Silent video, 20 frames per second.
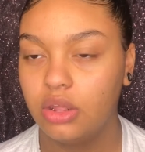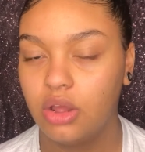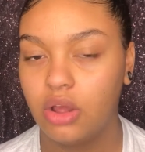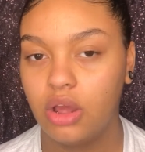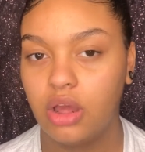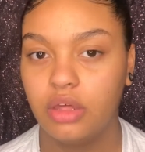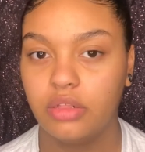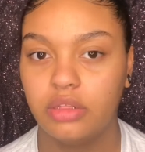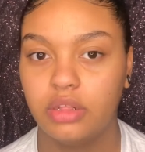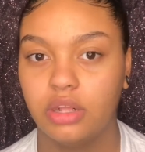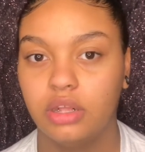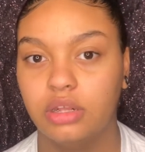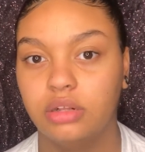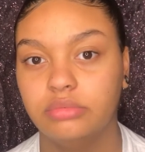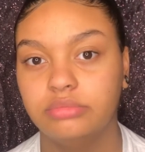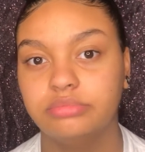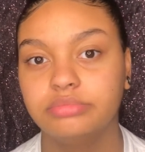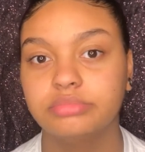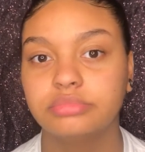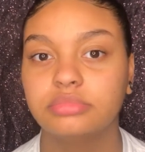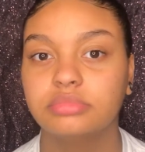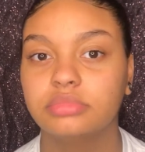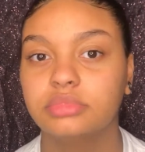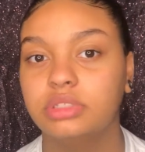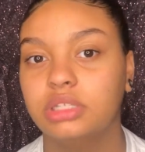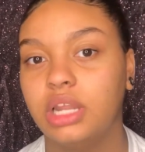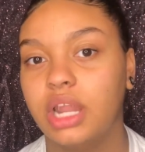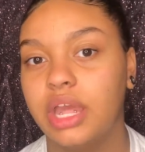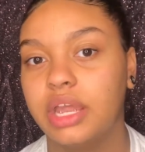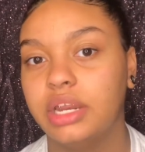all the
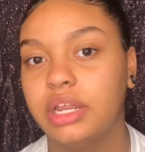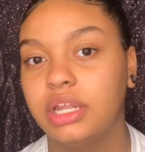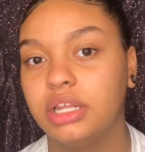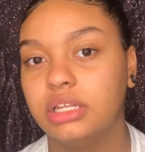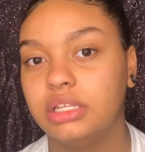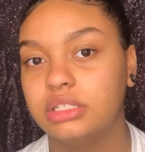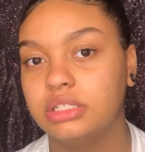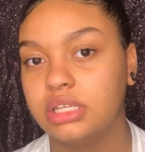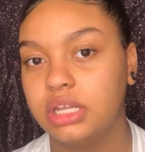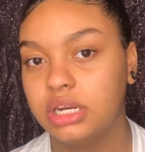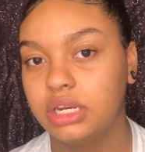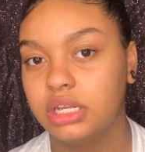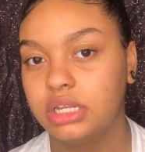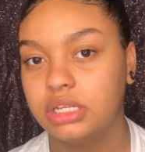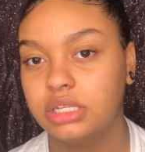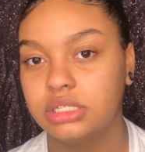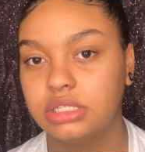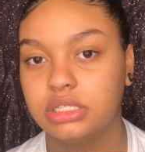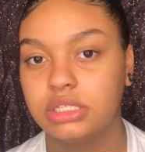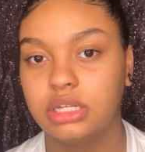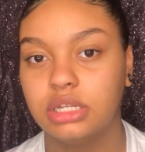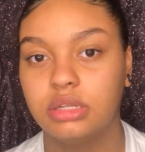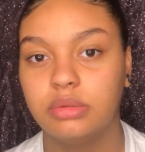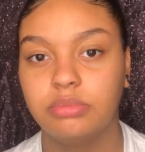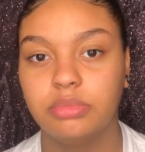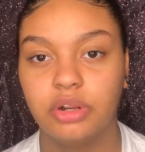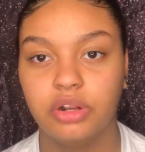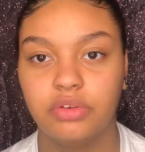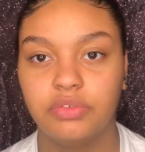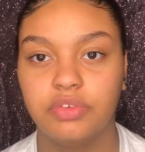lighting settings
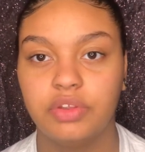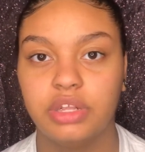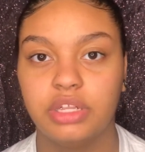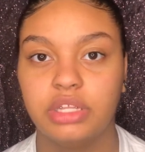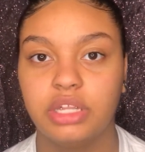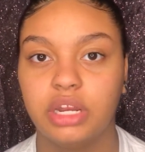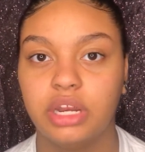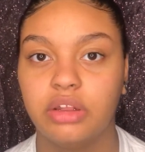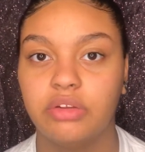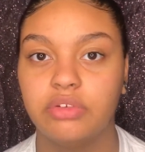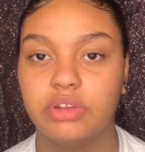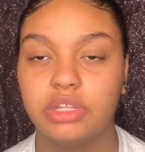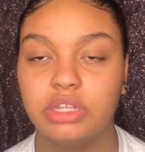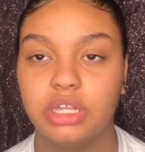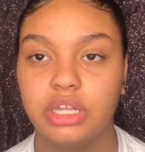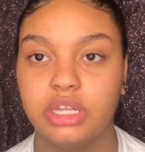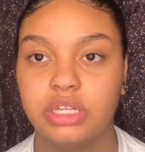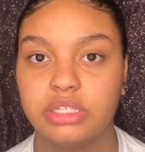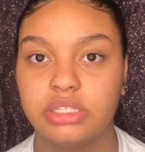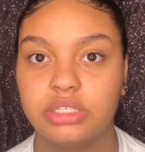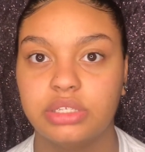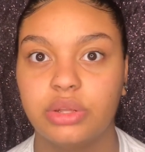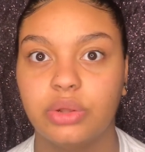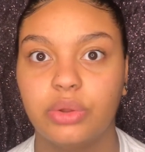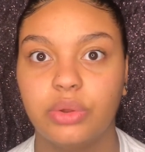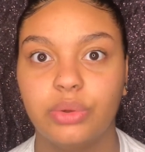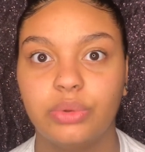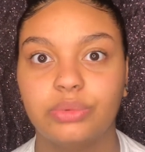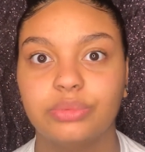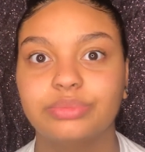perfect and everything.
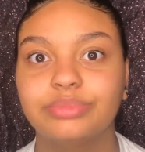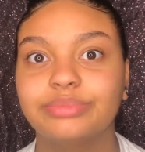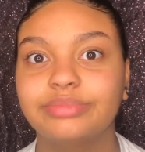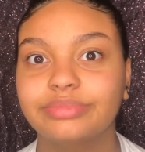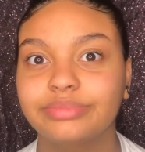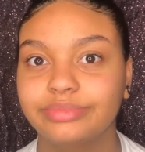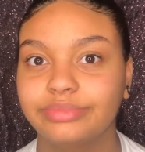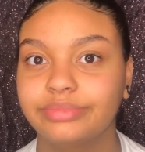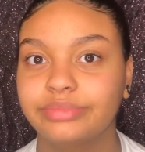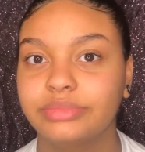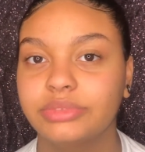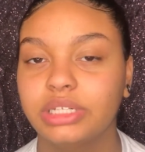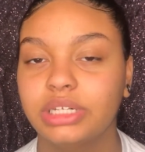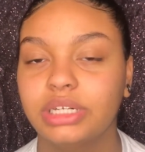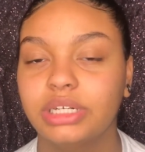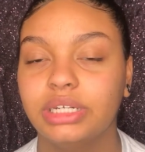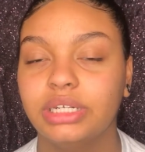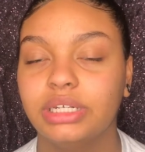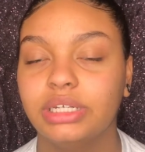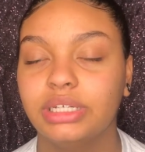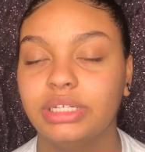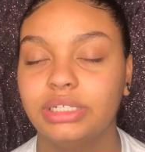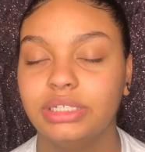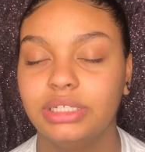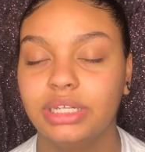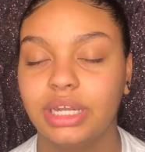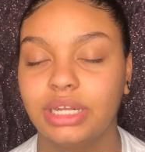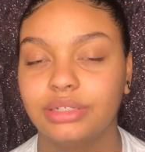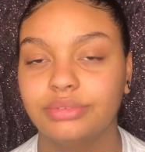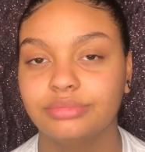So
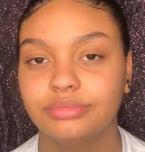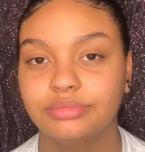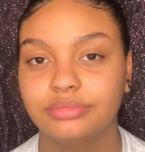yeah.